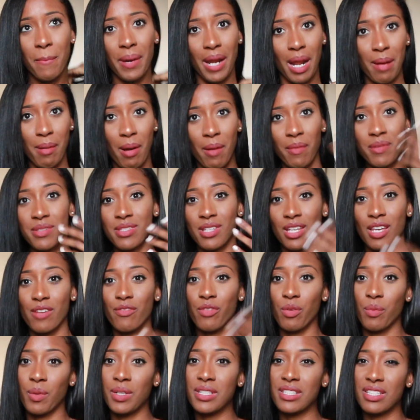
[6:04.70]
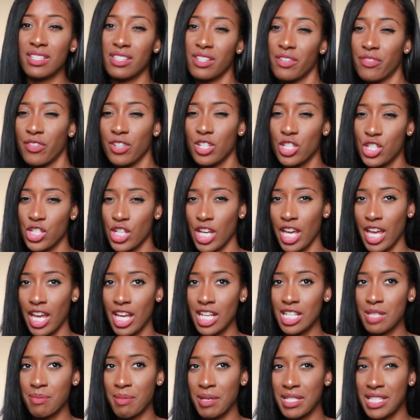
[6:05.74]
but I'm always looking for ones in different
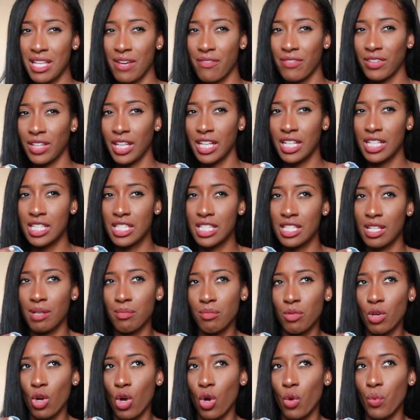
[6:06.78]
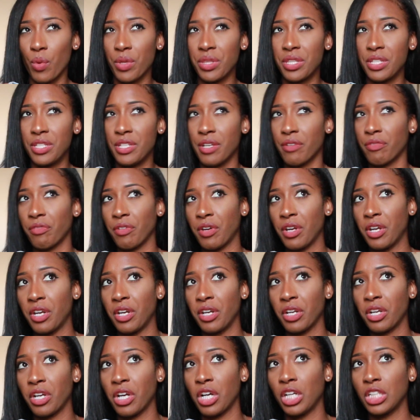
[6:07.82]
shades because I feel like some go with
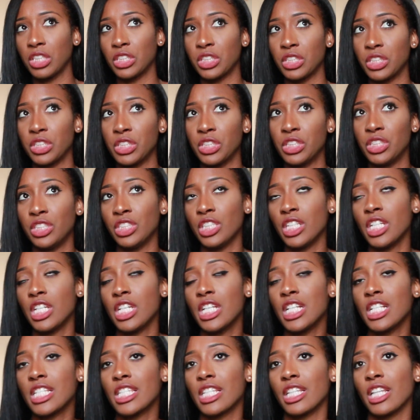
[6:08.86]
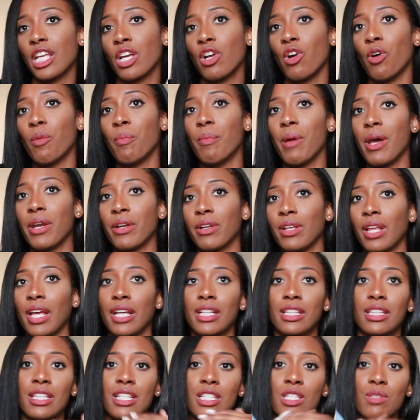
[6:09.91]
different colored jeans and they go better.
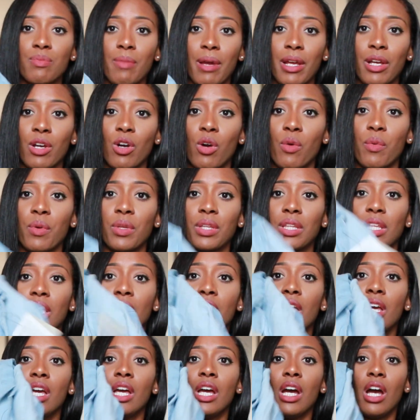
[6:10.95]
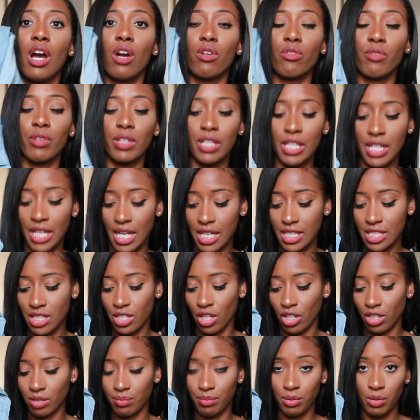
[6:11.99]
Like, this might go with a really nice
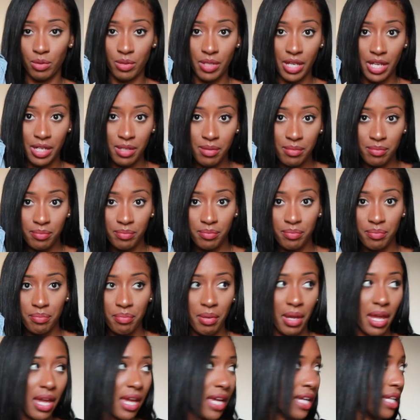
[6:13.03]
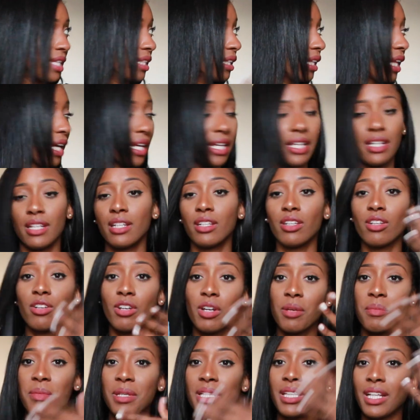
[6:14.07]
dark blue denim pant. Like, you know
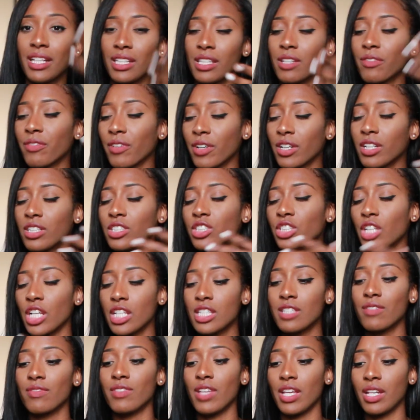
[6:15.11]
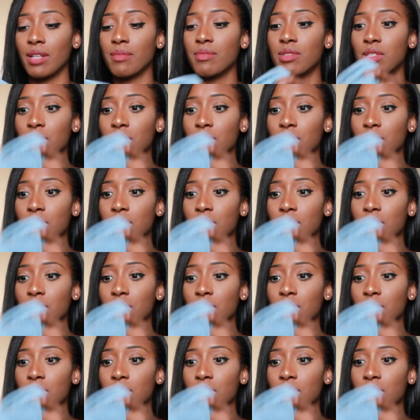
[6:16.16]
what I mean? Like, different shades of denim